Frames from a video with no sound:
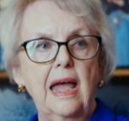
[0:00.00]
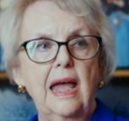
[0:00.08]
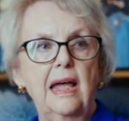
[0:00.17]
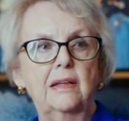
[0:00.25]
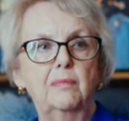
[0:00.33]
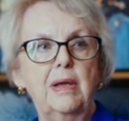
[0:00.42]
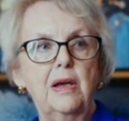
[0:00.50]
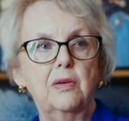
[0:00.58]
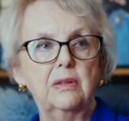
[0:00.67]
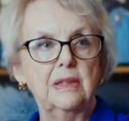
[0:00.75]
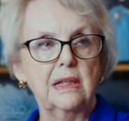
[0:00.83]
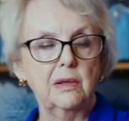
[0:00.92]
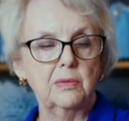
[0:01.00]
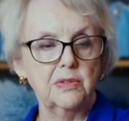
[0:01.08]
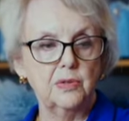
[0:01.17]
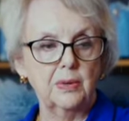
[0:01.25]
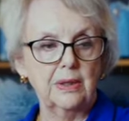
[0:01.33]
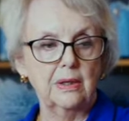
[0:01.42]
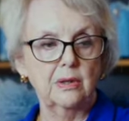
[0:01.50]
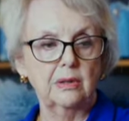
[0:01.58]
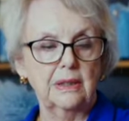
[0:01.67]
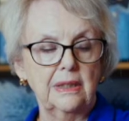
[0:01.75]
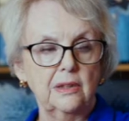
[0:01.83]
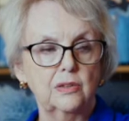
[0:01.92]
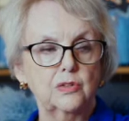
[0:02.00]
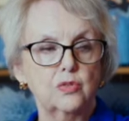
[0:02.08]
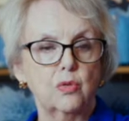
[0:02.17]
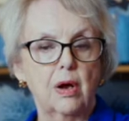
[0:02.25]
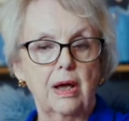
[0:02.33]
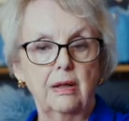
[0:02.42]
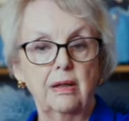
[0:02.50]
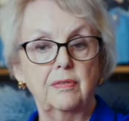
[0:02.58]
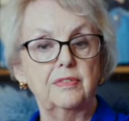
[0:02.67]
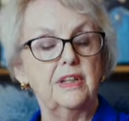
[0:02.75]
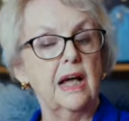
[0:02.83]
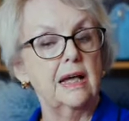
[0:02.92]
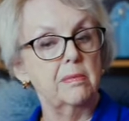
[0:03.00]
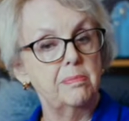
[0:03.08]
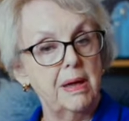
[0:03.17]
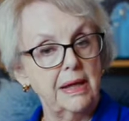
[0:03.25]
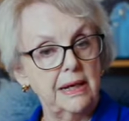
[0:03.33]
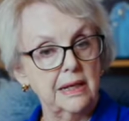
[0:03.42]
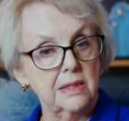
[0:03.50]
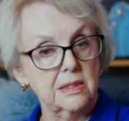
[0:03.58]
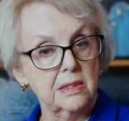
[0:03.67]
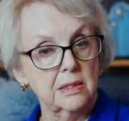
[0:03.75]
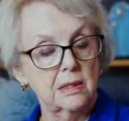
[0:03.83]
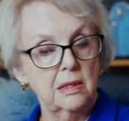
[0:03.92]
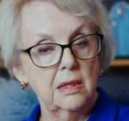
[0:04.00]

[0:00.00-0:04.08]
and Mayo Clinic was doing a clinical trial of diabetics